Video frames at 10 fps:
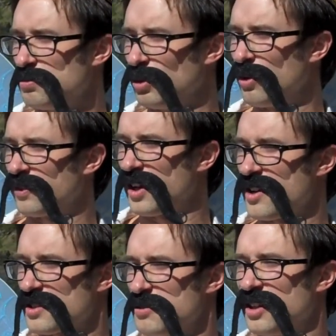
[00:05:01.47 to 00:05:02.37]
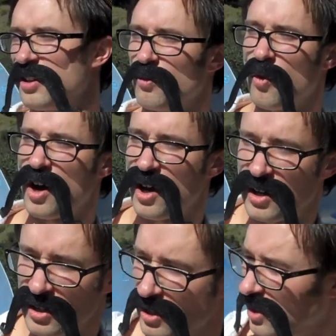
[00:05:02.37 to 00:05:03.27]
People often ask me,
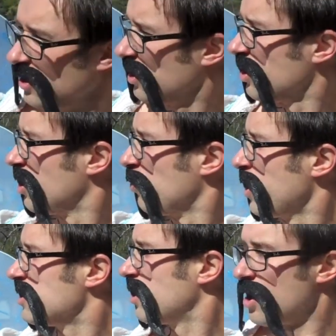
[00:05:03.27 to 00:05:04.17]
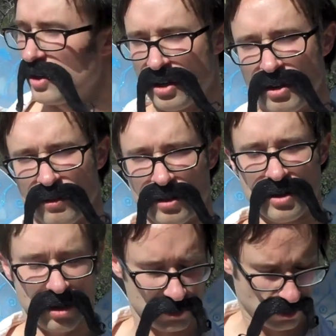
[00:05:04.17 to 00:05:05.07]
why? When did I know that
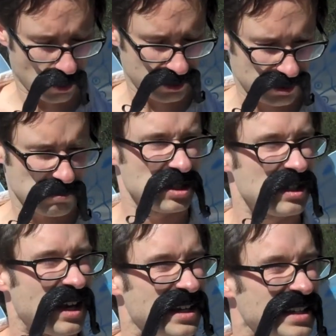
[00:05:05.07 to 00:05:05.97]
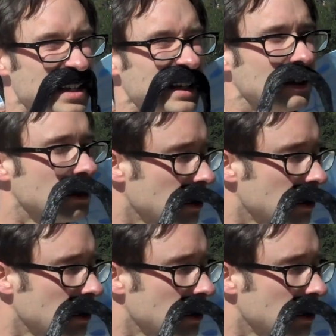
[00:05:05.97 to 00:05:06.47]
I was going to be a king?